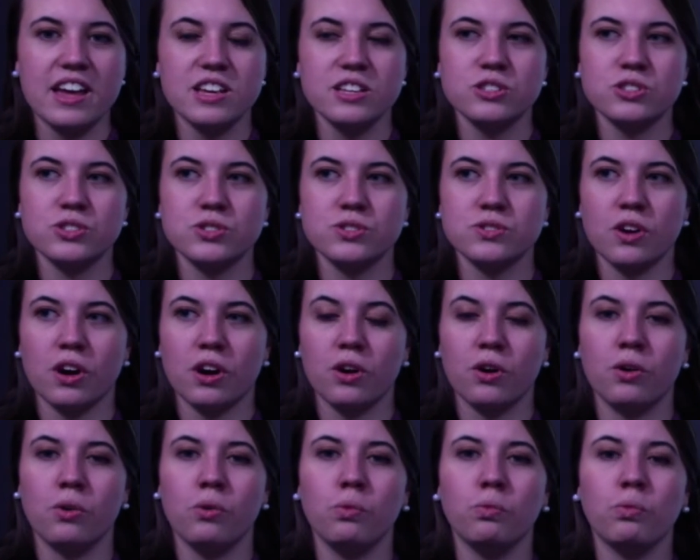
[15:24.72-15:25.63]

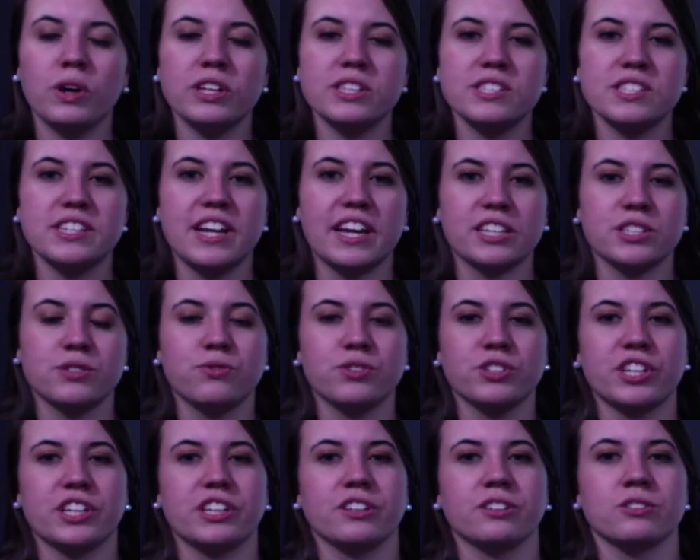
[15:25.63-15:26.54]
So what's next for
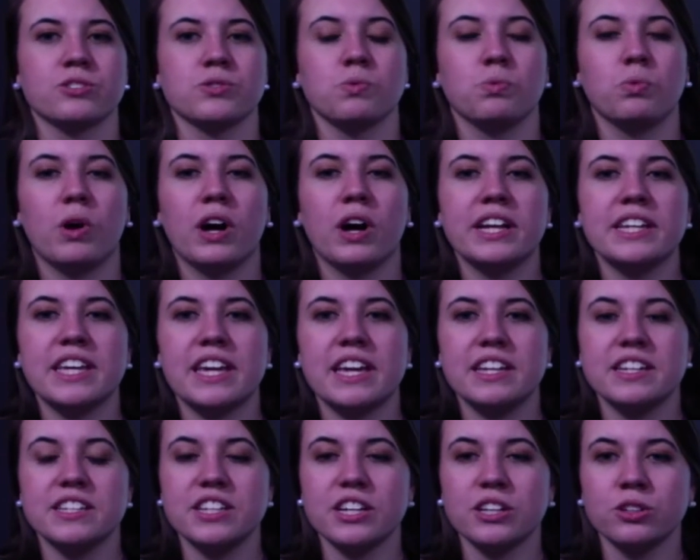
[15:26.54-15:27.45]
Dillard's? What
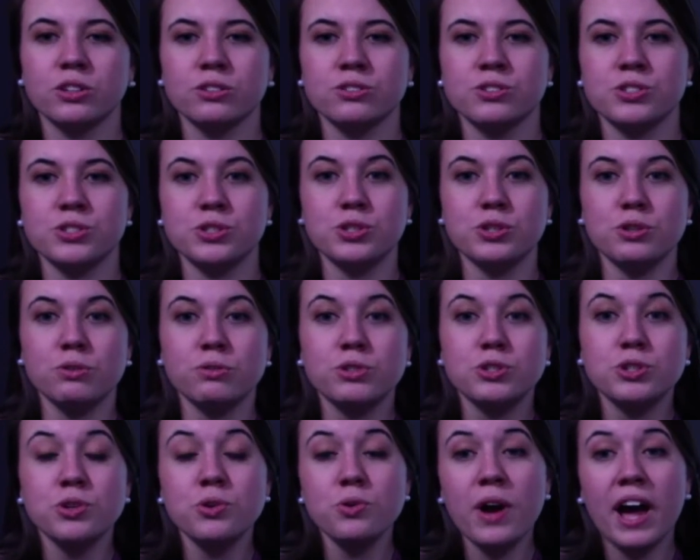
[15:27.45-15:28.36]
can Dillard's do
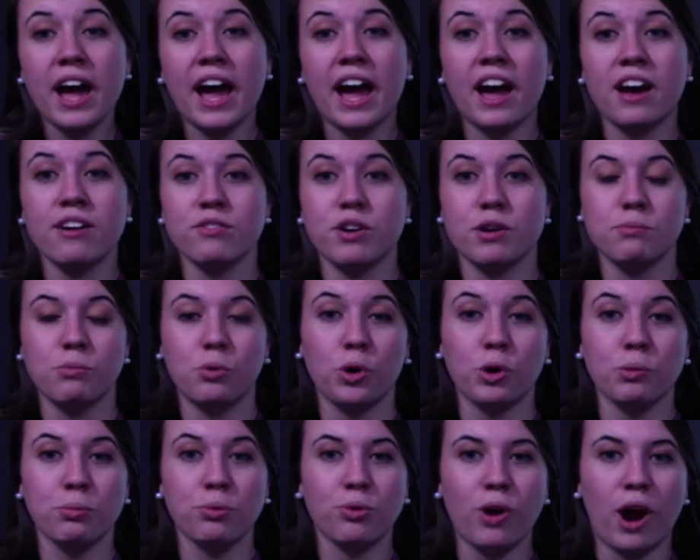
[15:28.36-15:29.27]
to have a
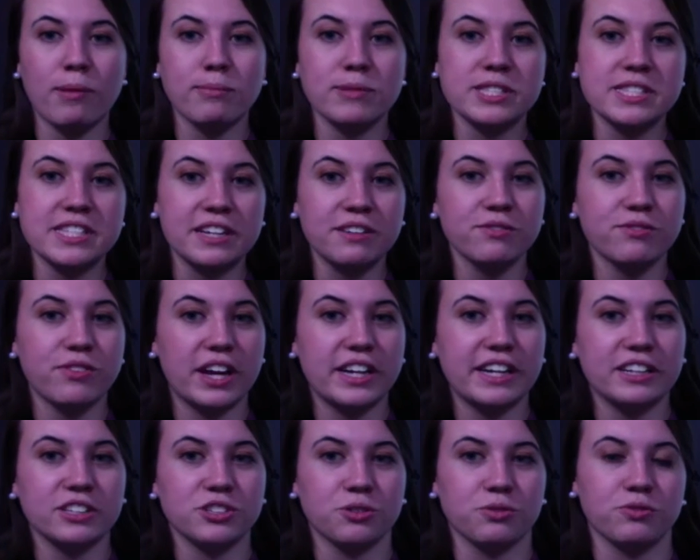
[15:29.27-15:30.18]
more promising
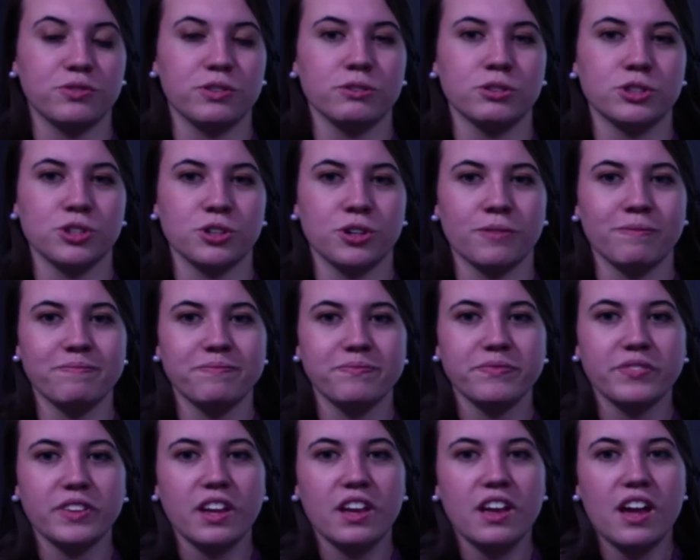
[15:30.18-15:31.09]
financial future?
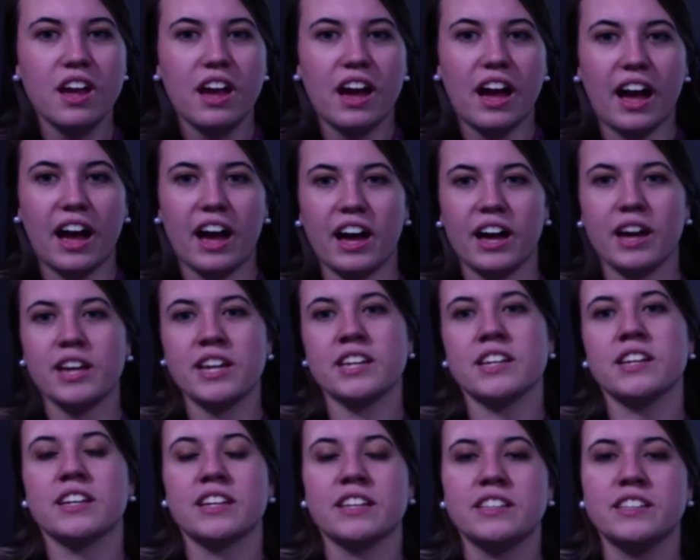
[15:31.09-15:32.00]

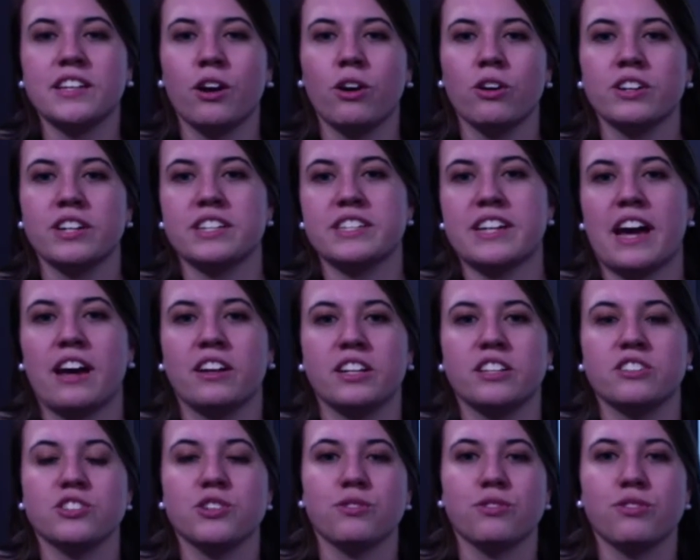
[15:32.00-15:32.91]
I narrowed it down
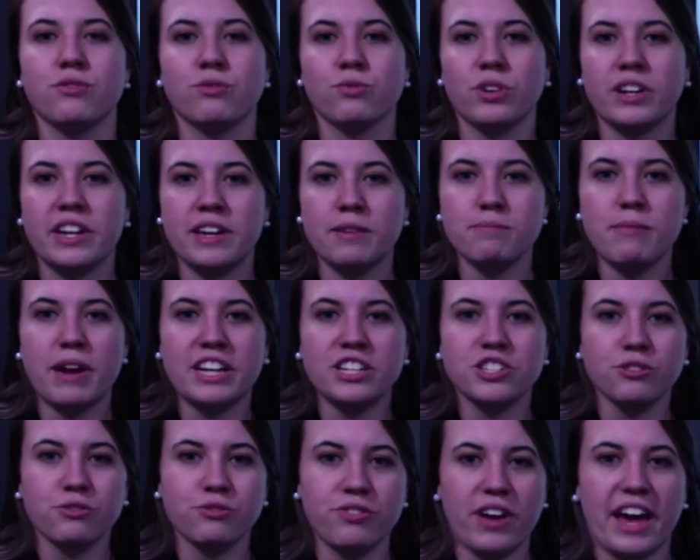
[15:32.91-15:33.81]
into 3
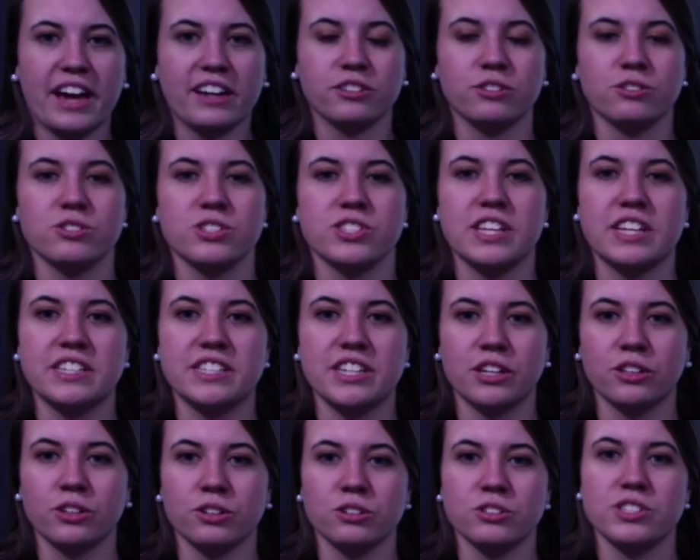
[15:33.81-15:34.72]
major factors that
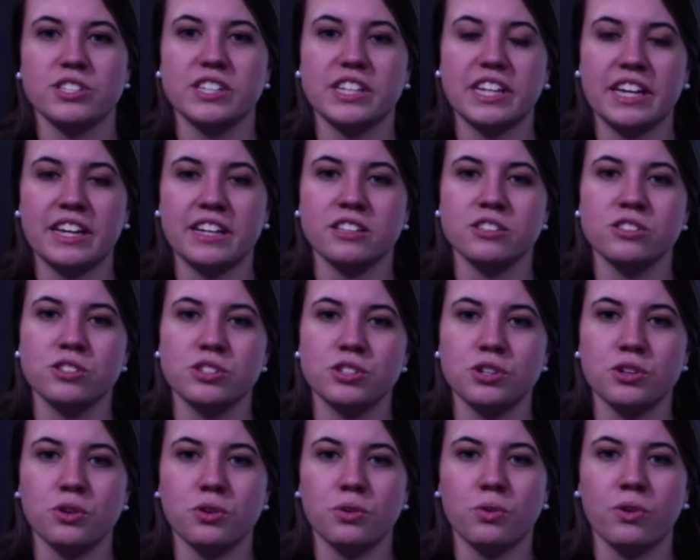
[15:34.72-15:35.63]
Dillard's needs
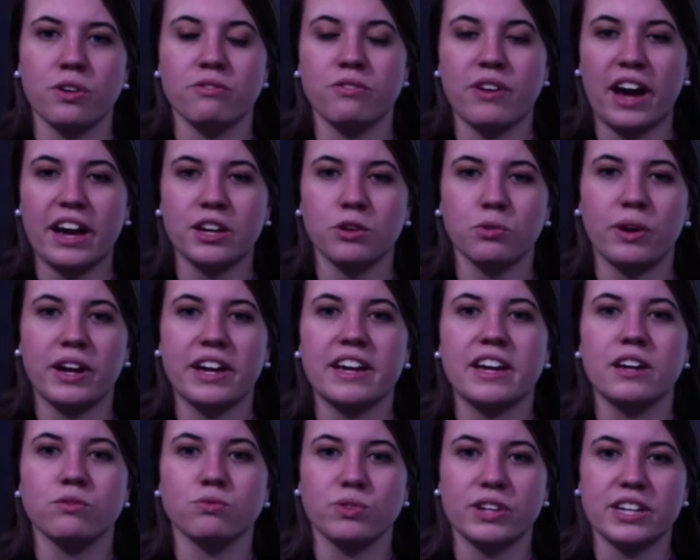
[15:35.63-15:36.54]
to evaluate
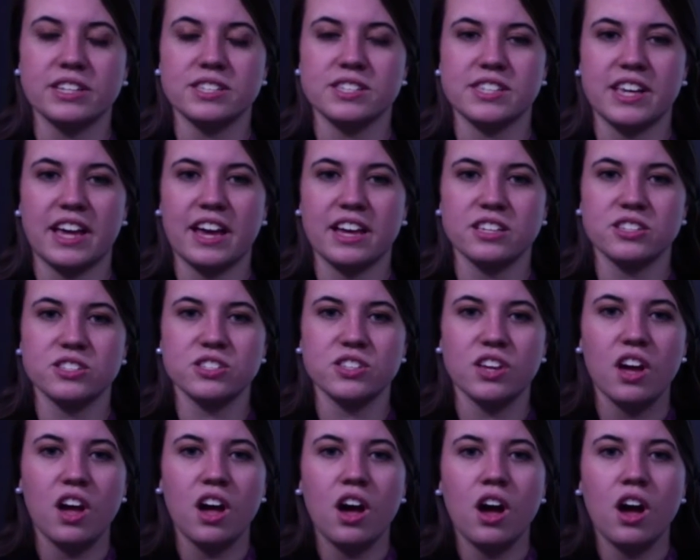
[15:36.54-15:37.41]
and reassess.